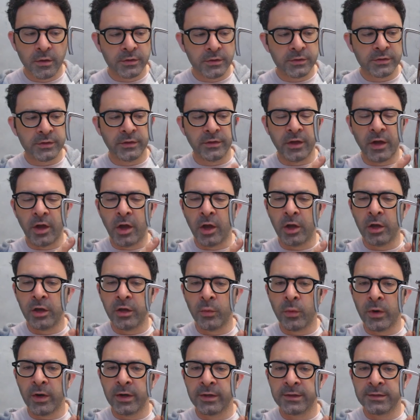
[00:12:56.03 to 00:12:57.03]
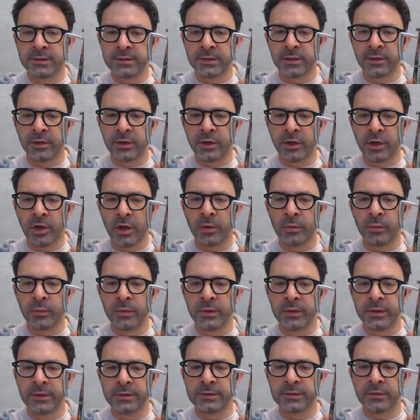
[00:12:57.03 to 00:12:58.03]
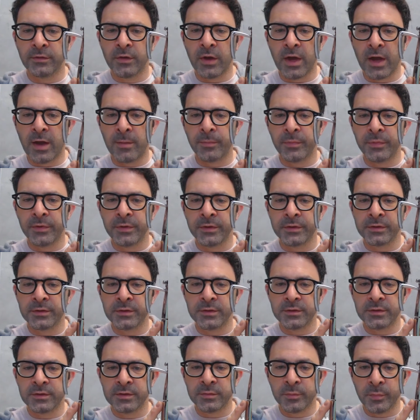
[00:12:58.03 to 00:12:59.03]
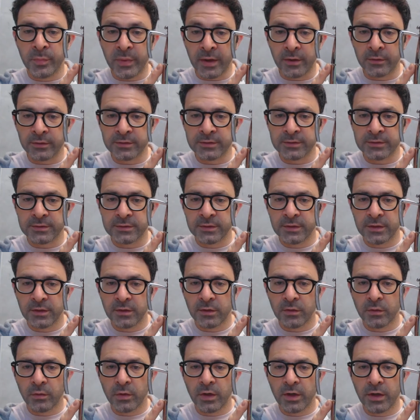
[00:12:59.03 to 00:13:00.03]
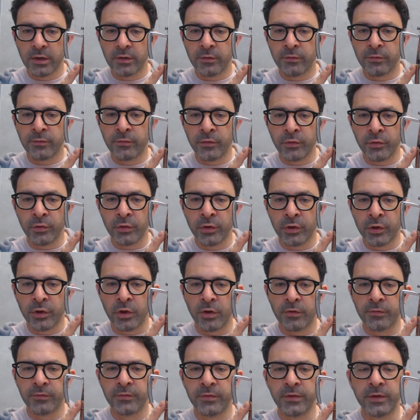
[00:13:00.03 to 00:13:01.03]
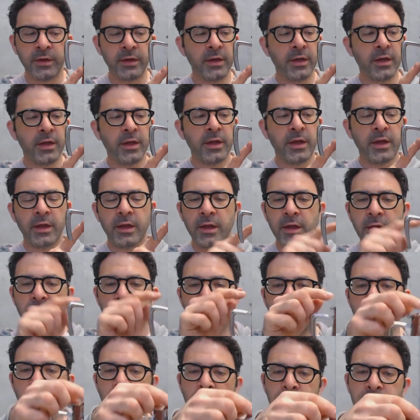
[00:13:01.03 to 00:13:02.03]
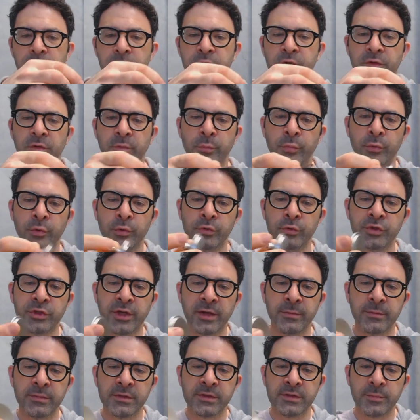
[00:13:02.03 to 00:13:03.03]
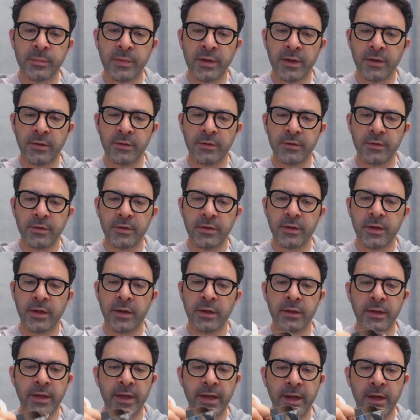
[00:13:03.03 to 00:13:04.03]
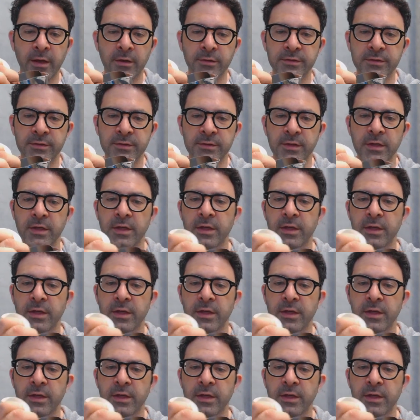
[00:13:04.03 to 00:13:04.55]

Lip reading: So the only way it's going to go is up this spout, through the coffee, up to the brew chamber spout, and out.